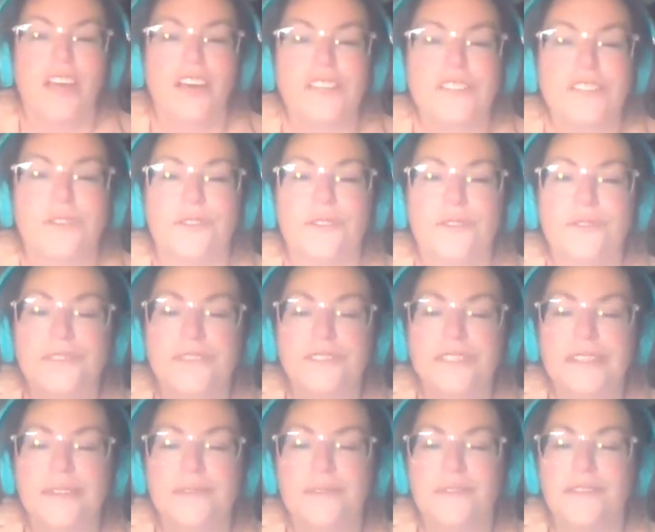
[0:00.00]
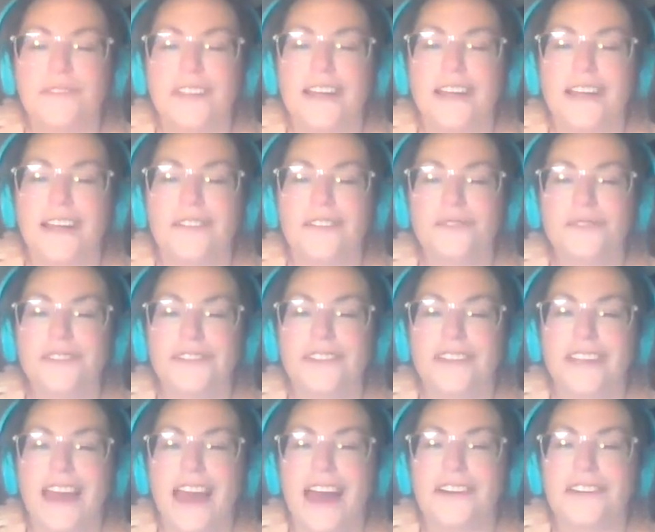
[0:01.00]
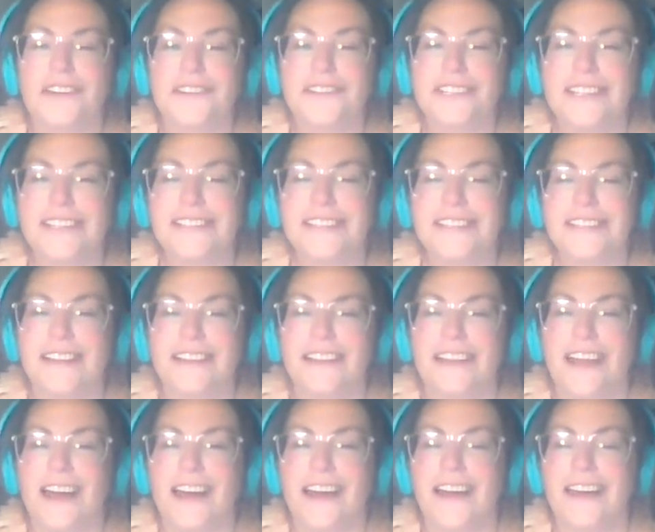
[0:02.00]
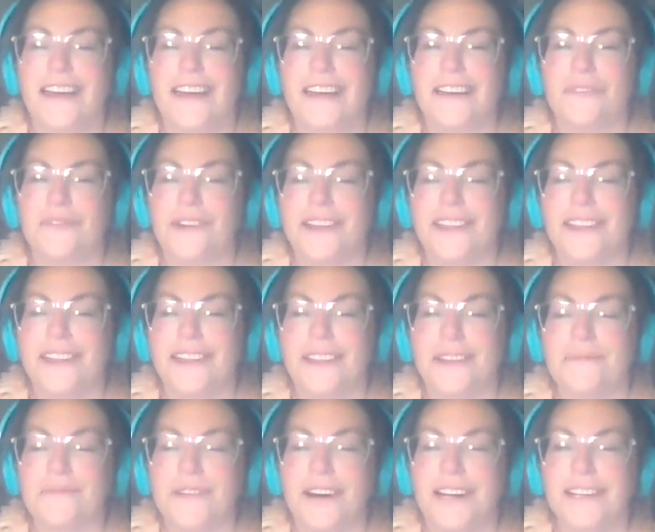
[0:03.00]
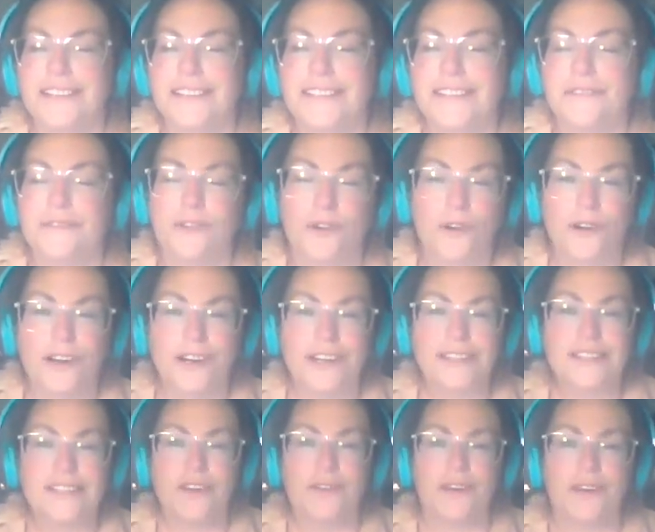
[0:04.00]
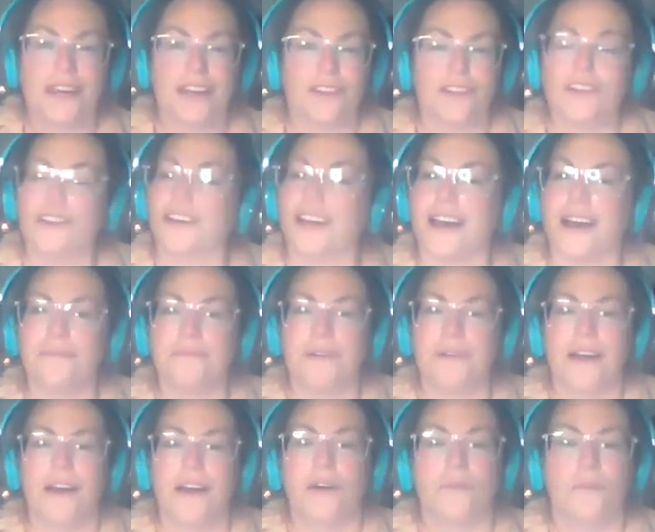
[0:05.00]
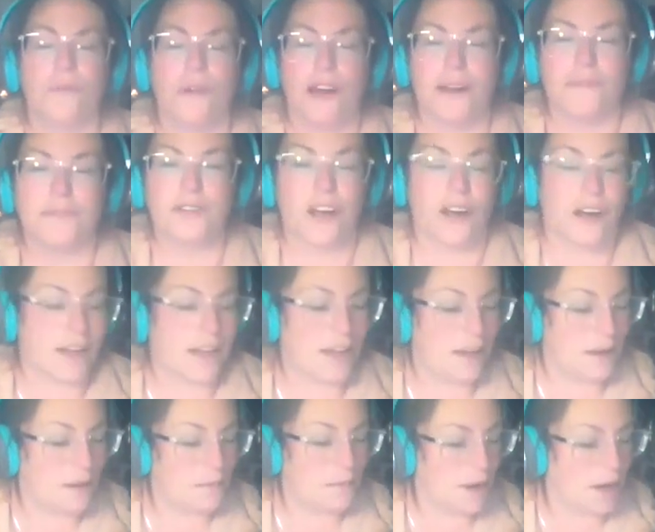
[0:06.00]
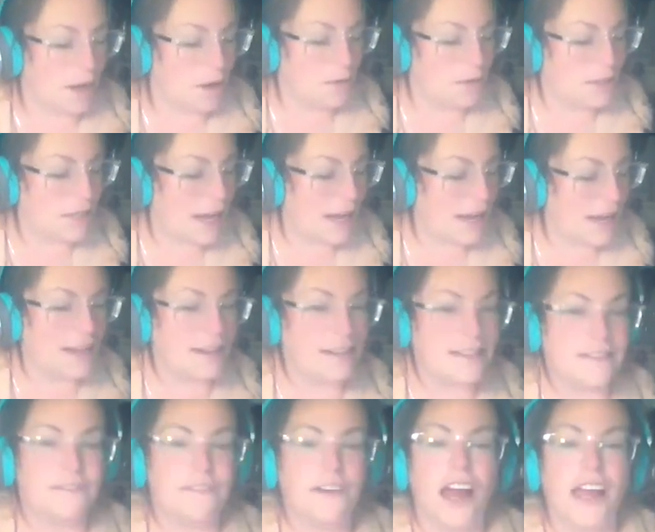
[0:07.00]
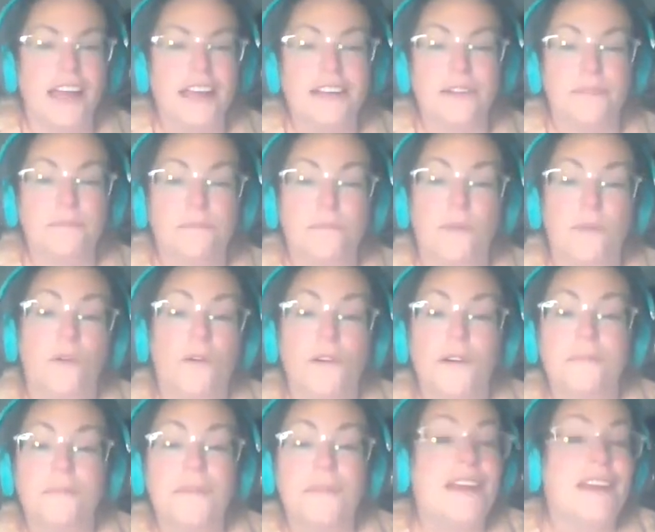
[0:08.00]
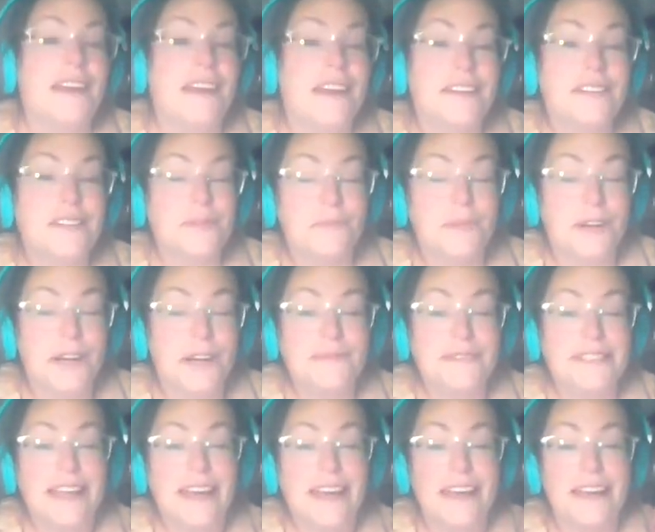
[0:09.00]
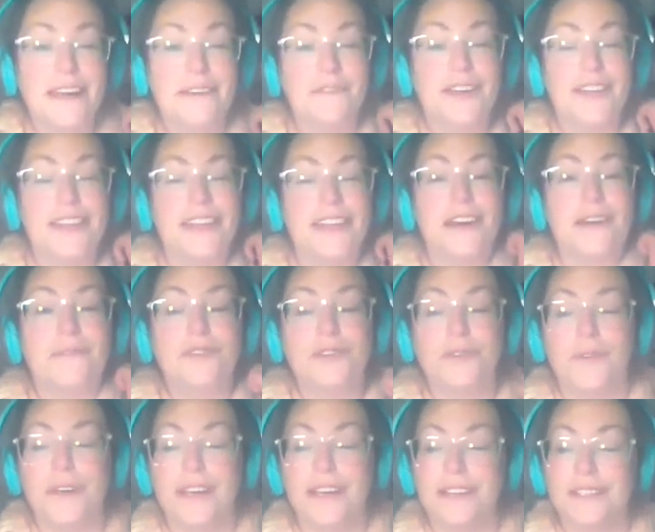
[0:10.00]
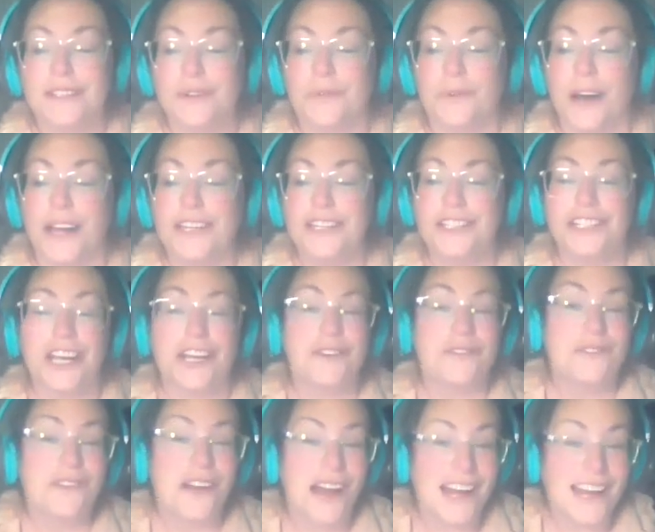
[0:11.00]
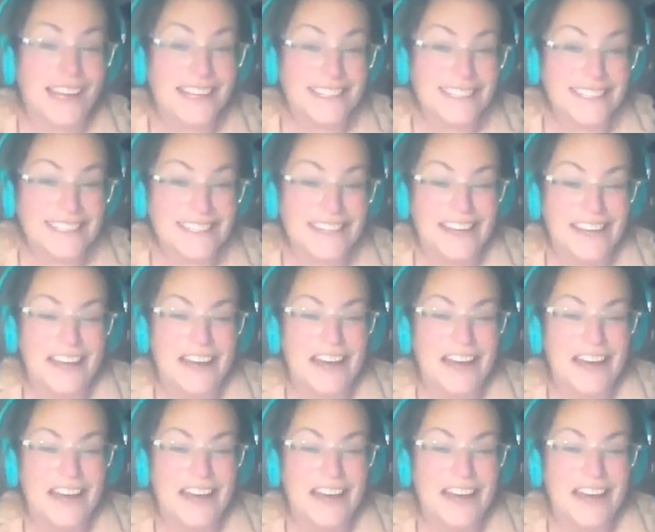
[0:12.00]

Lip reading: So those are the energies that lie within the months. And of course, you can look up what I'm talking about and find more meaning to what I'm saying. Everything I'm doing is quite generalized.